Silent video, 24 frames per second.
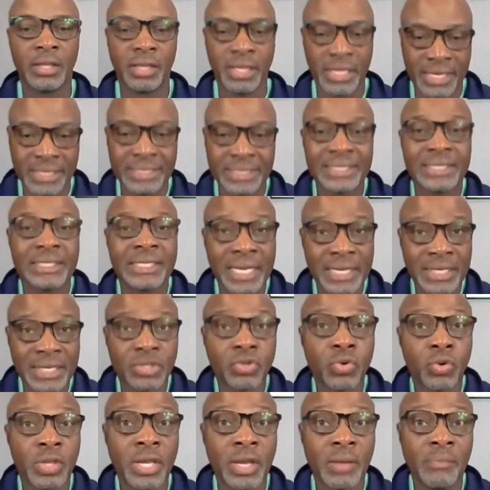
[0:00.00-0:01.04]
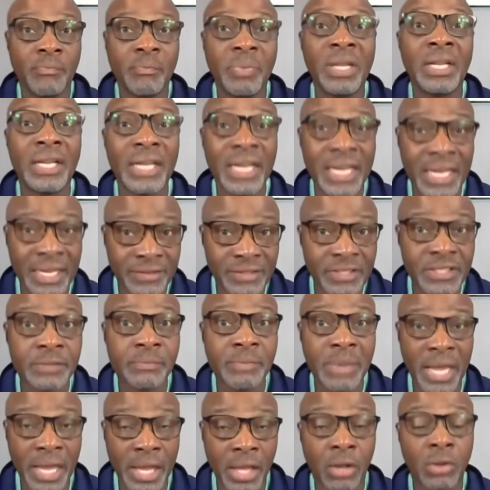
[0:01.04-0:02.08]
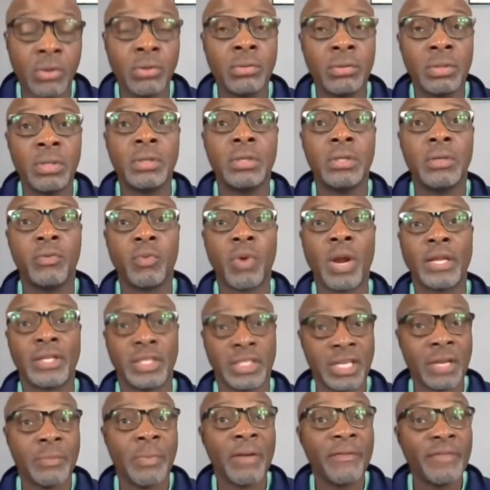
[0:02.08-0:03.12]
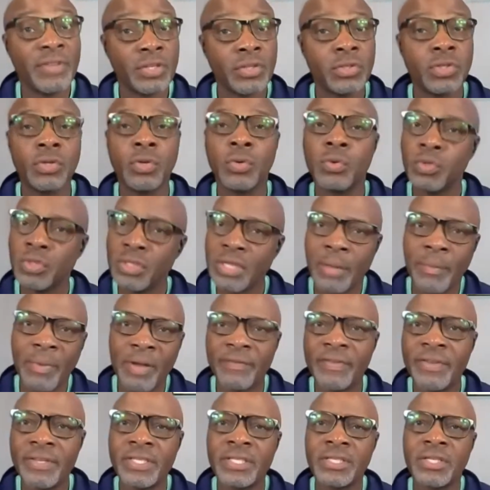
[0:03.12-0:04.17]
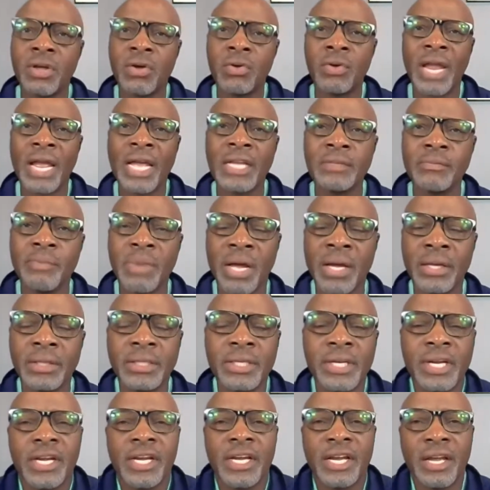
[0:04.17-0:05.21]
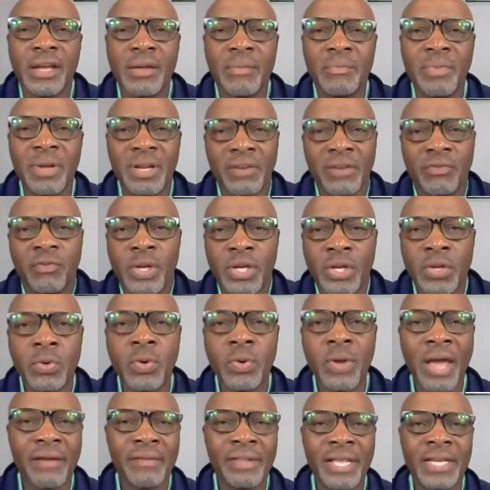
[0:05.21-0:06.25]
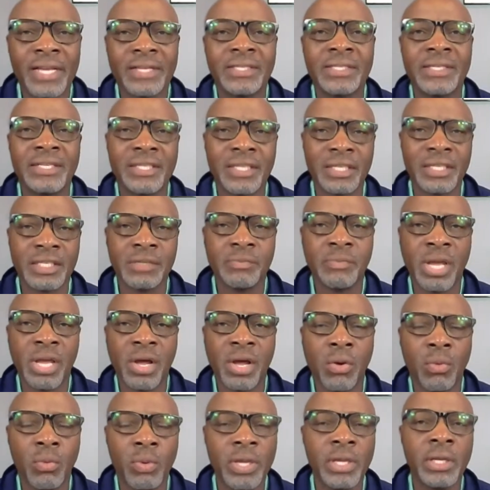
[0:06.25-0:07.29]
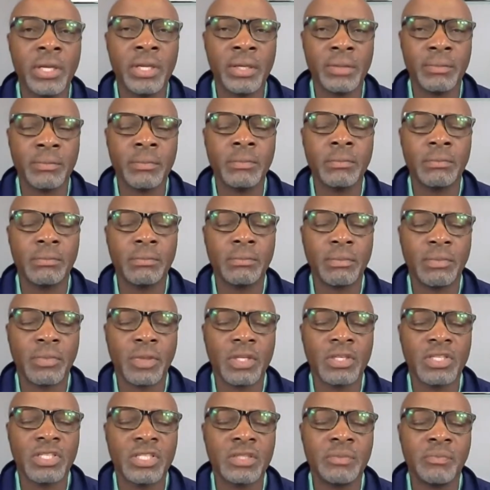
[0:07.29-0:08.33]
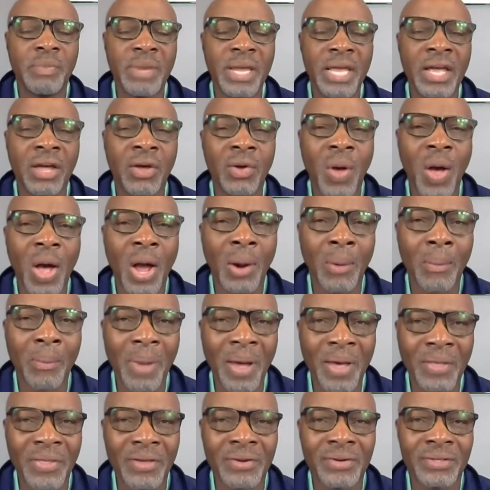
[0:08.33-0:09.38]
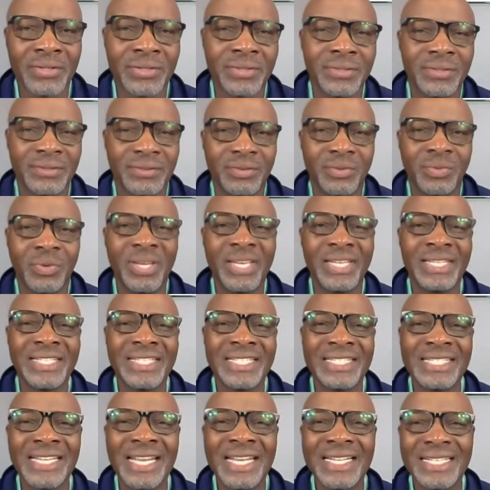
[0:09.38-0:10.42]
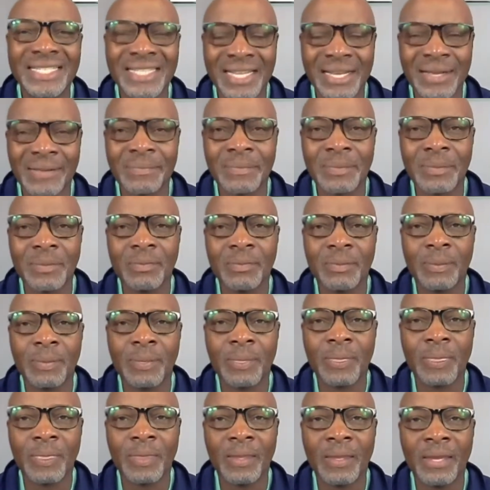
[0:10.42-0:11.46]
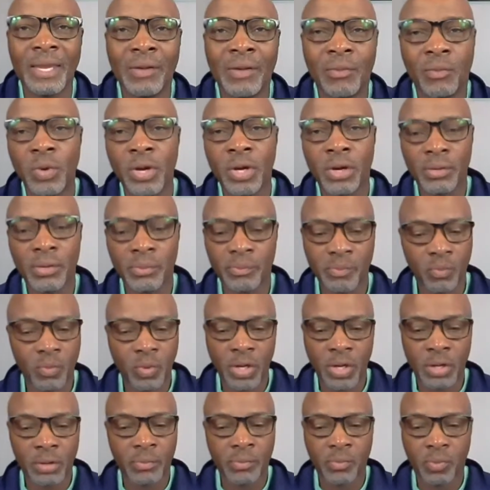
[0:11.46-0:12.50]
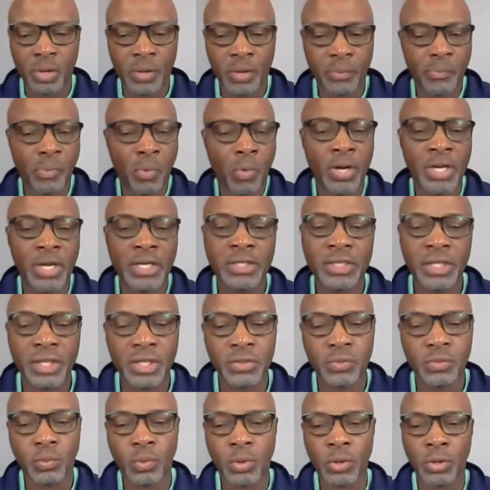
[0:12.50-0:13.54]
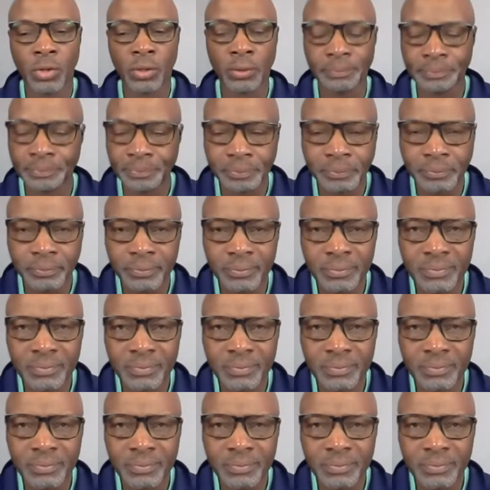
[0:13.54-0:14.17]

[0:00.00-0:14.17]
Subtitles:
the sense or the ability to smell, right? Some of us do, some of us don't as much. But if we do have that sense of smell, we can smell our mothers. We can sense them. And we're born into this world,